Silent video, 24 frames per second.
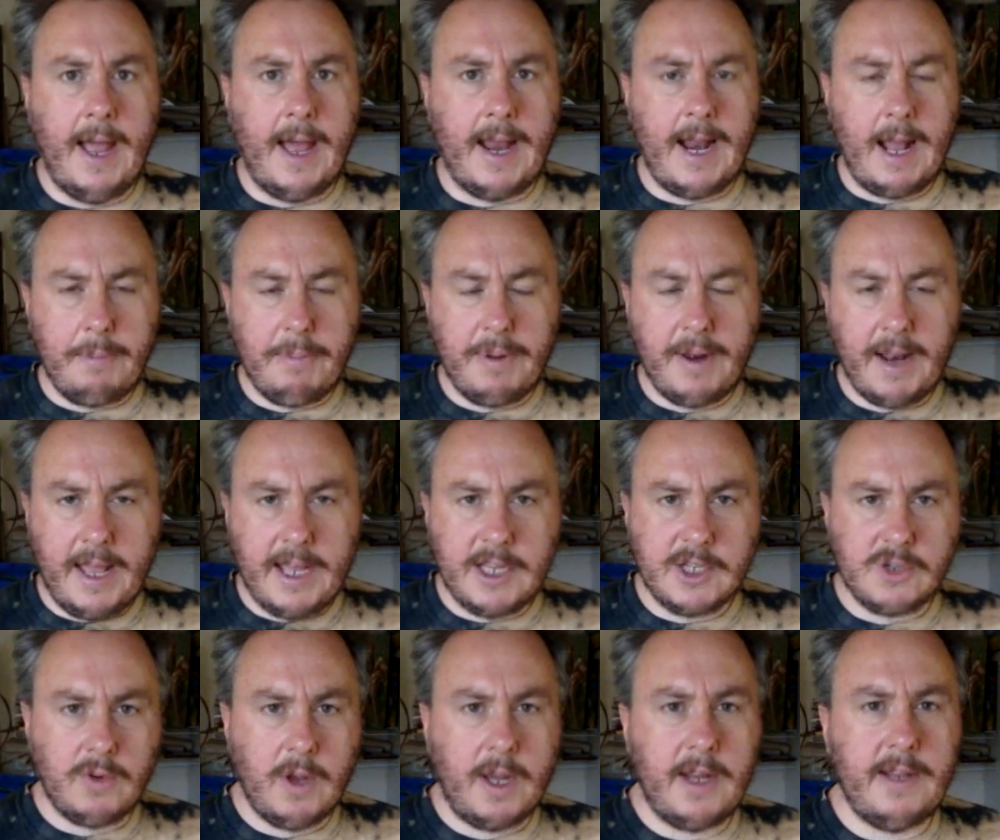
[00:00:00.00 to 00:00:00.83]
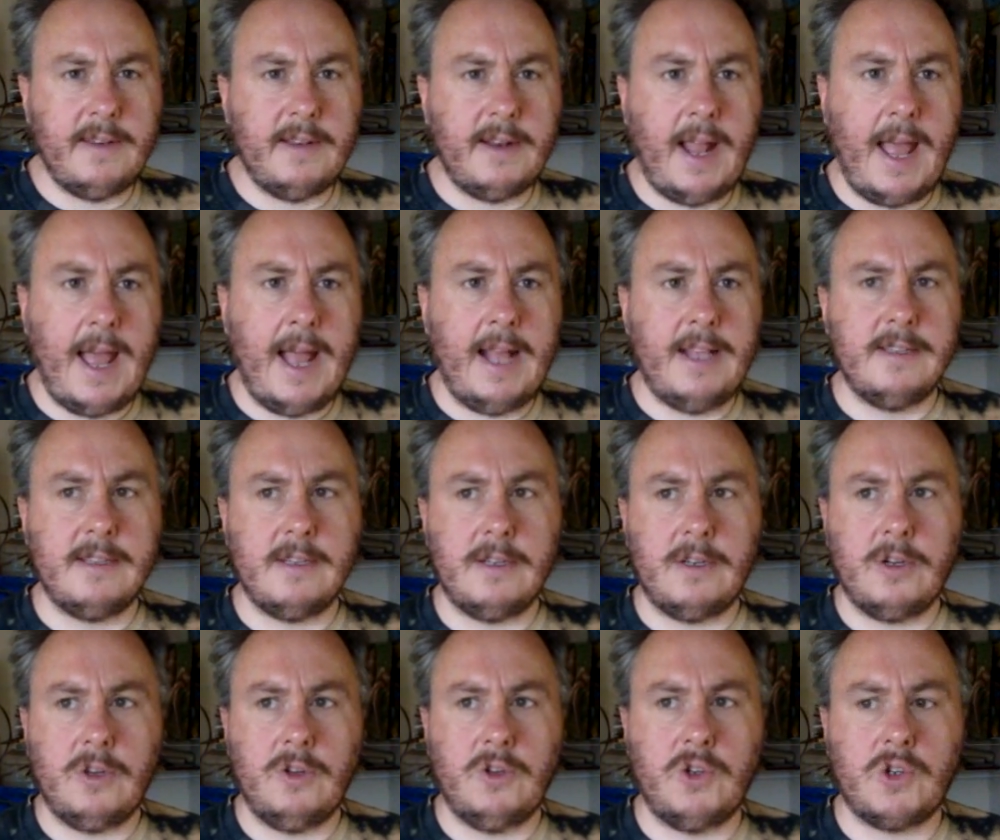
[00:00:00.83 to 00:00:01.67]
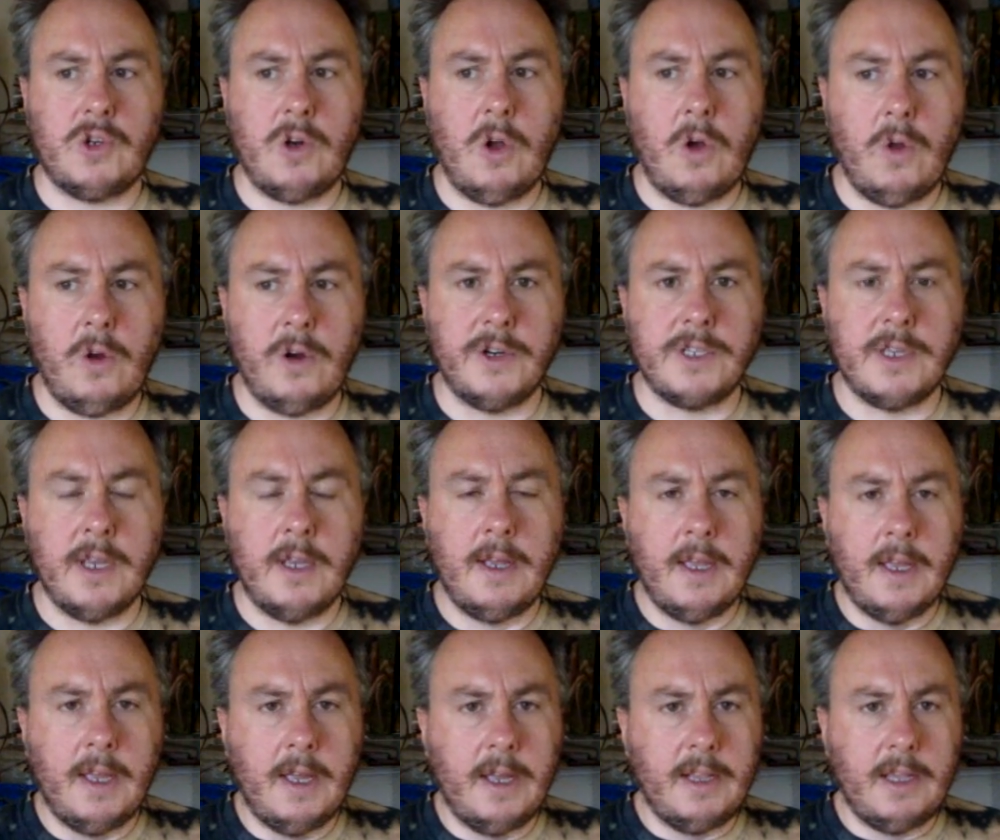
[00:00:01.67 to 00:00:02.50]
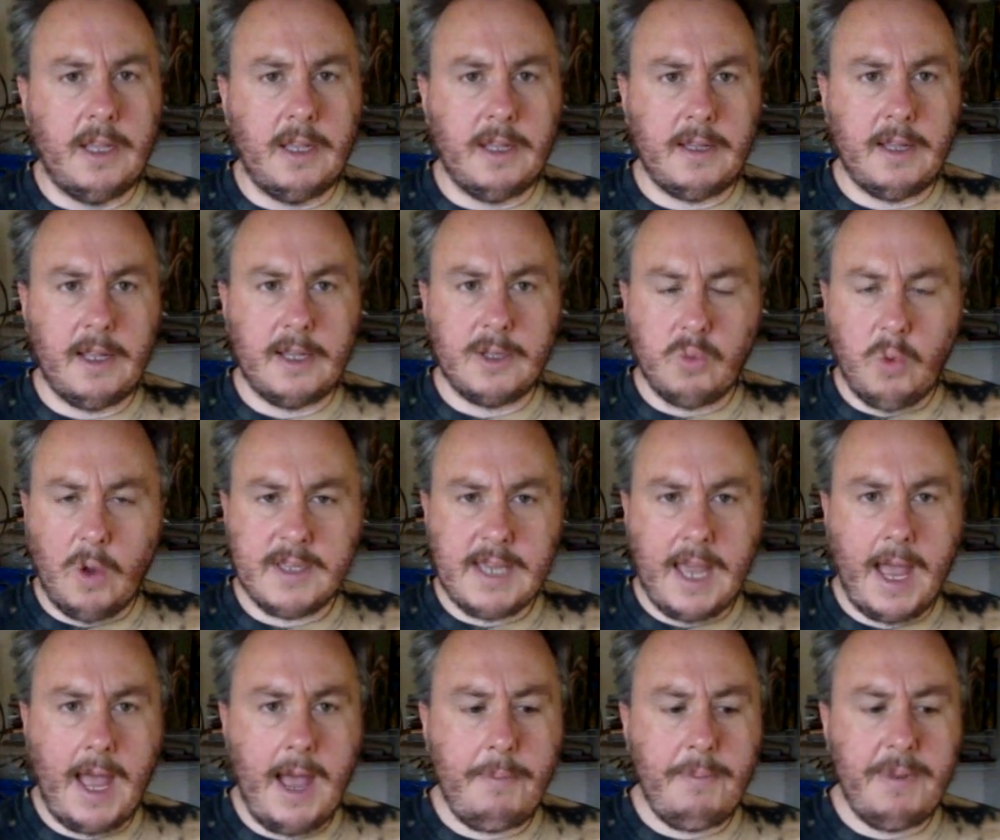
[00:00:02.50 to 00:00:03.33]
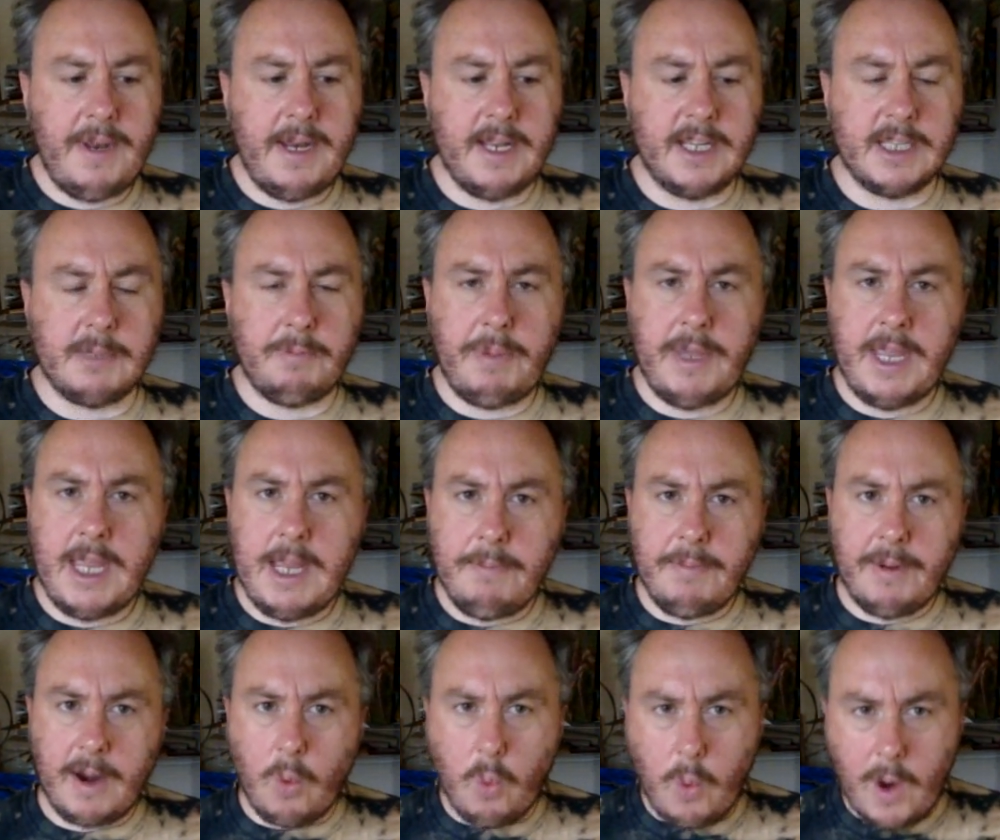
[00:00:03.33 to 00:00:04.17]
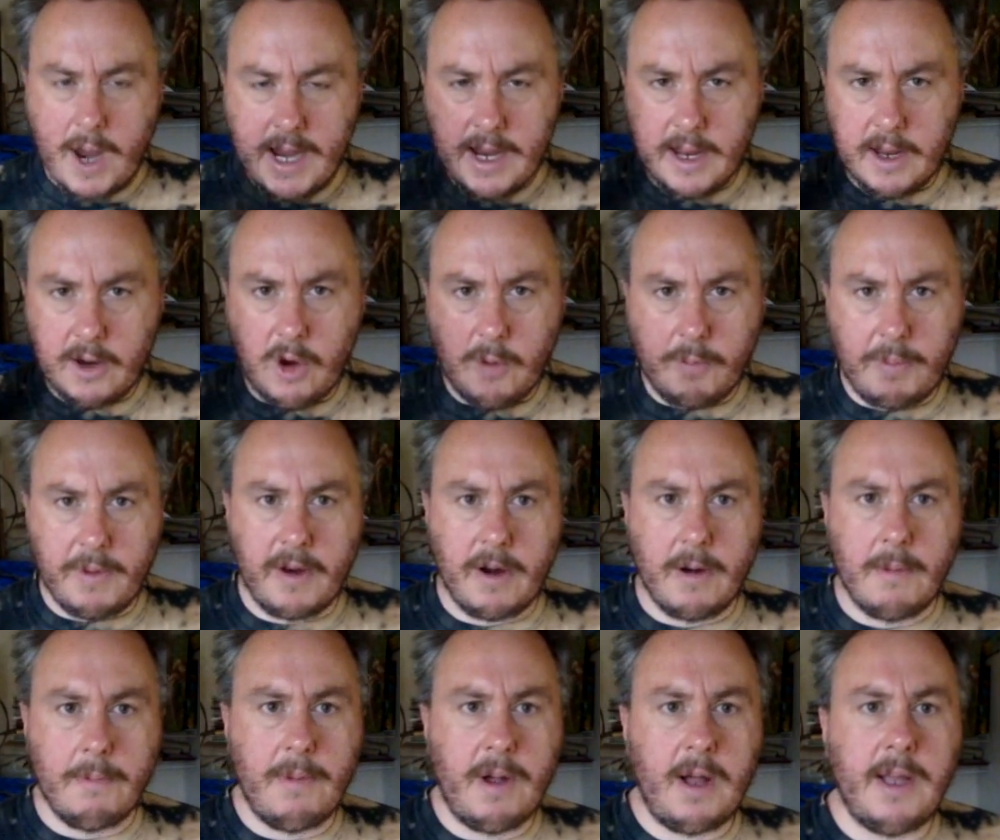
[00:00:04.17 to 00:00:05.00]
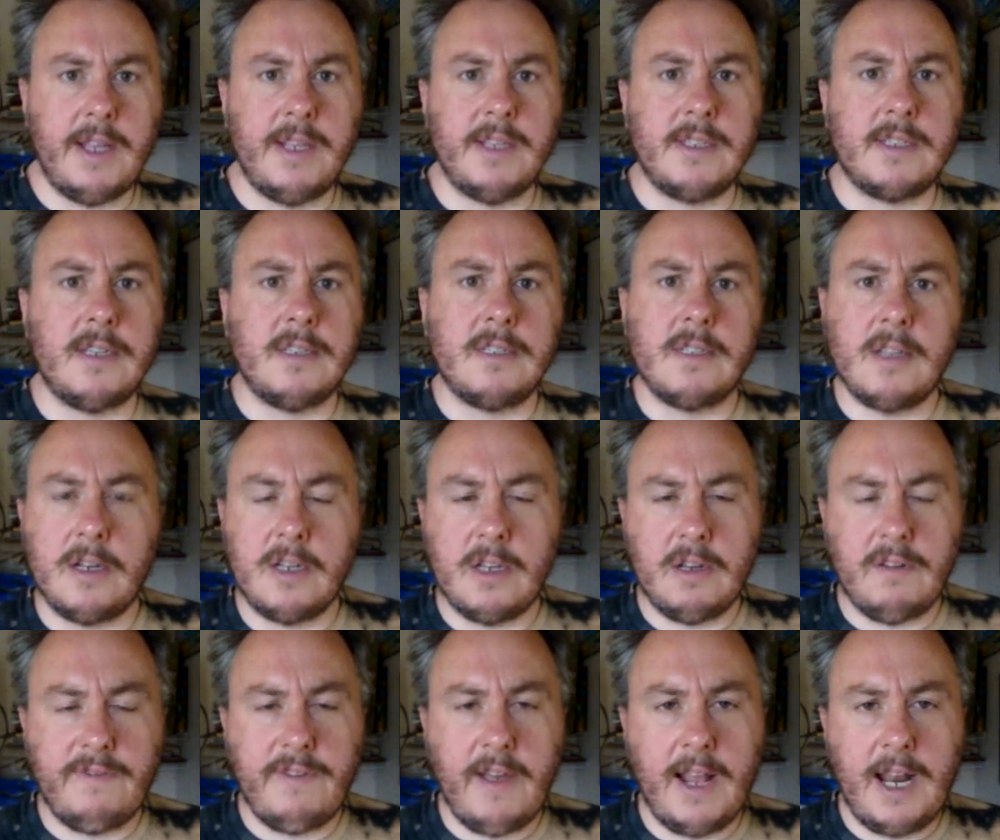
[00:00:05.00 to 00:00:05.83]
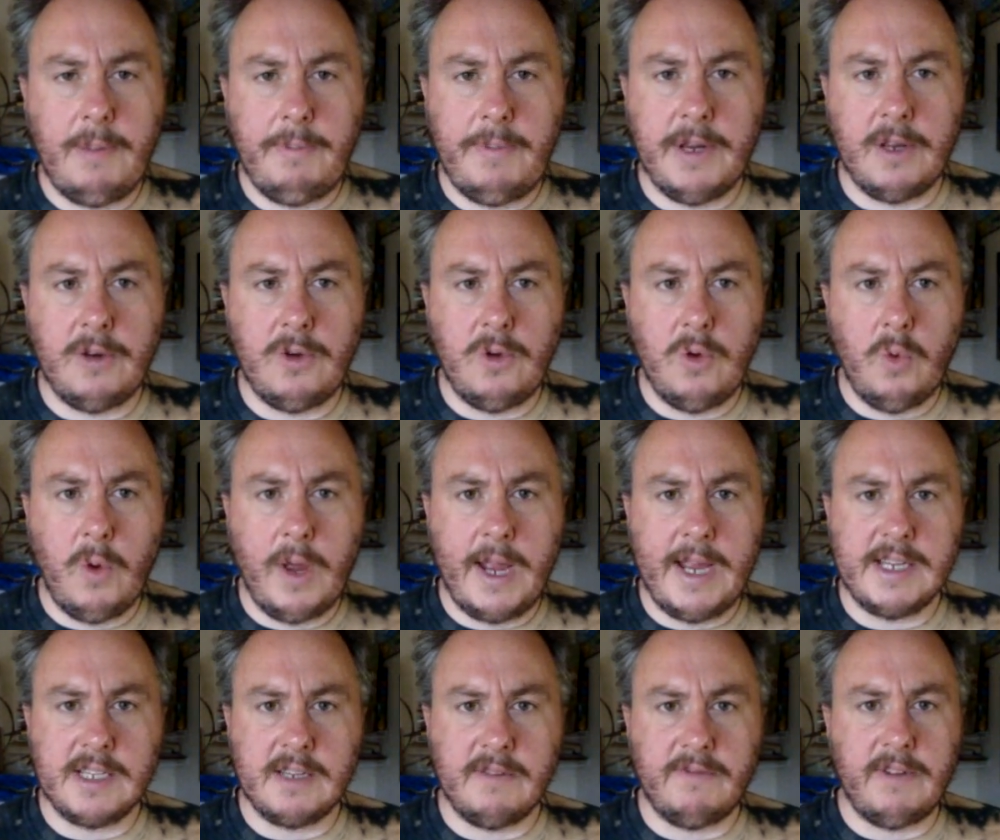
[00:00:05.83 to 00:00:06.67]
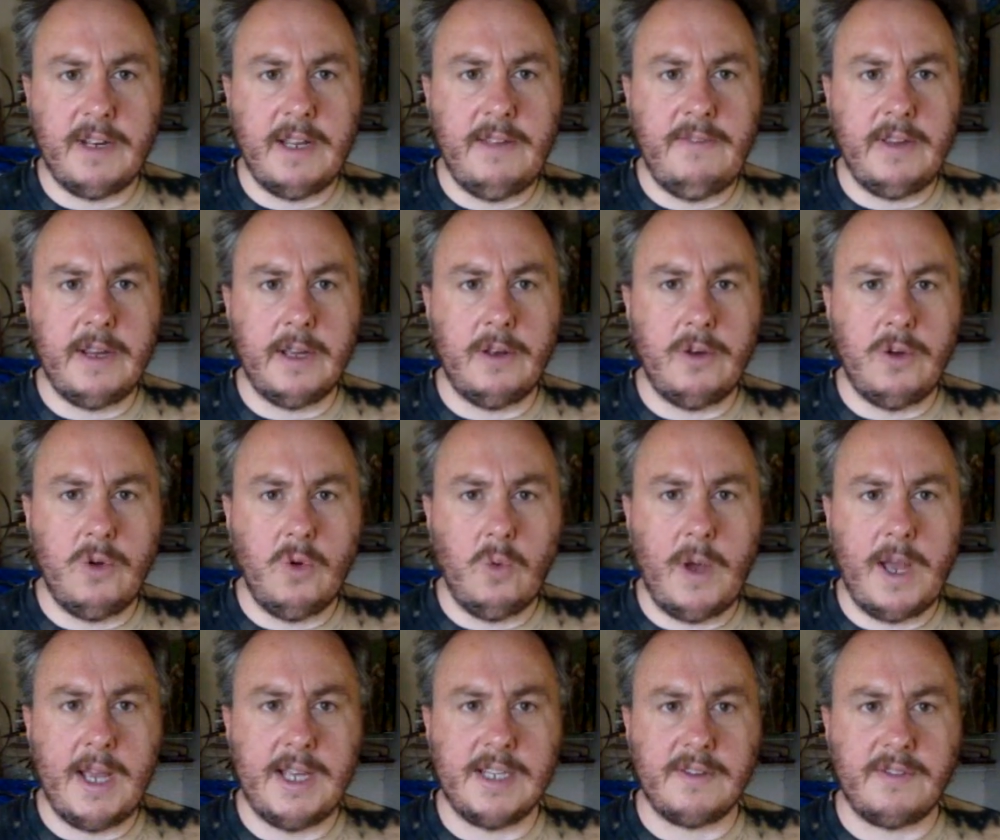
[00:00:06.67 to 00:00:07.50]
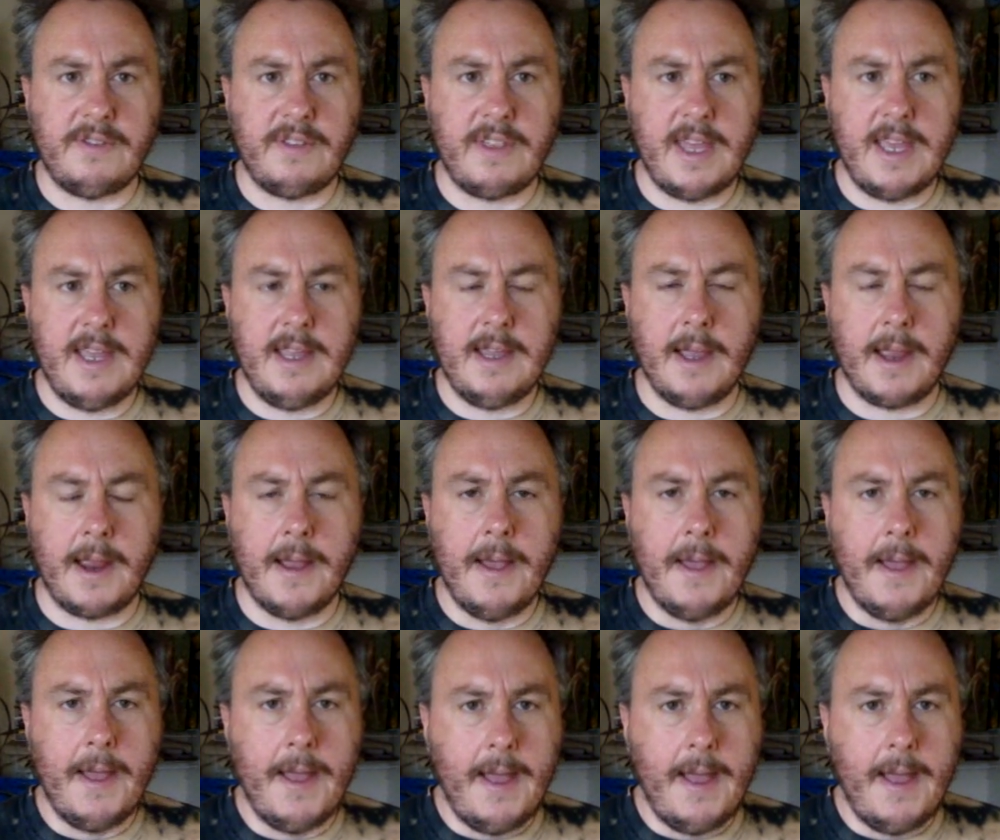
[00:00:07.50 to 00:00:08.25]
And that plays right into the hands of the controllers. That it, what's happening is people are waking up in their minds as they're developing new ways of living and new ways of thinking.